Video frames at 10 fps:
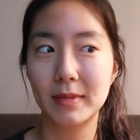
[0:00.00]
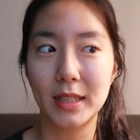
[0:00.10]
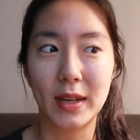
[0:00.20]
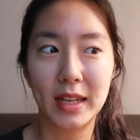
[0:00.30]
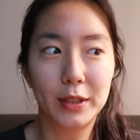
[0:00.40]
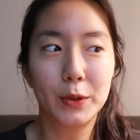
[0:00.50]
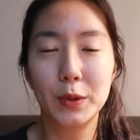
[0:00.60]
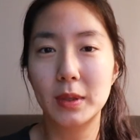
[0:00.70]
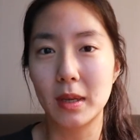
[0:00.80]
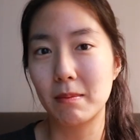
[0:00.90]
you know,
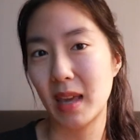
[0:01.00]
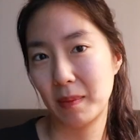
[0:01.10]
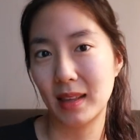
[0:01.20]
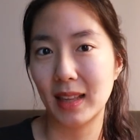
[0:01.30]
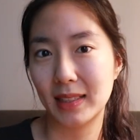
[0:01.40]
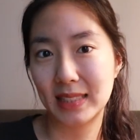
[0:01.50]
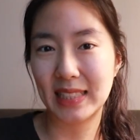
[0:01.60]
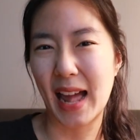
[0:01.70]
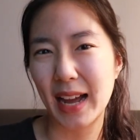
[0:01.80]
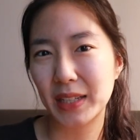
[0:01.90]
include some maybe like
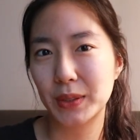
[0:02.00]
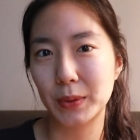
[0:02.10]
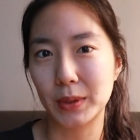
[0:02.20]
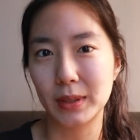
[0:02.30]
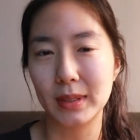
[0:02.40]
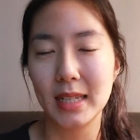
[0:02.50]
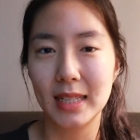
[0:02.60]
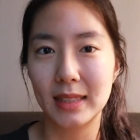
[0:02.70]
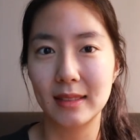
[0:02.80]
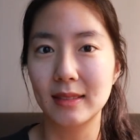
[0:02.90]
snacks or
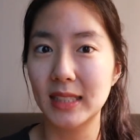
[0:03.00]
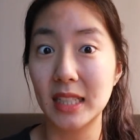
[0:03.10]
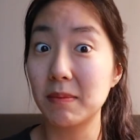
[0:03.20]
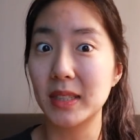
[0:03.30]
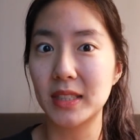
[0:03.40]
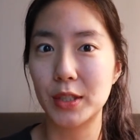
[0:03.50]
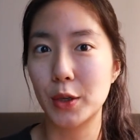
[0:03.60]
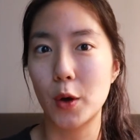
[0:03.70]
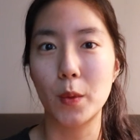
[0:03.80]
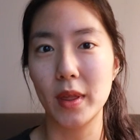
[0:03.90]
little tidbits to
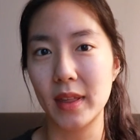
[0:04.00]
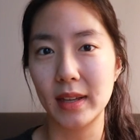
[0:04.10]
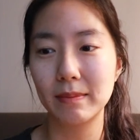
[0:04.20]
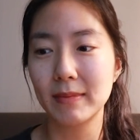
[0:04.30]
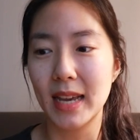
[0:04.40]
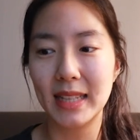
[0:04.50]
go with it.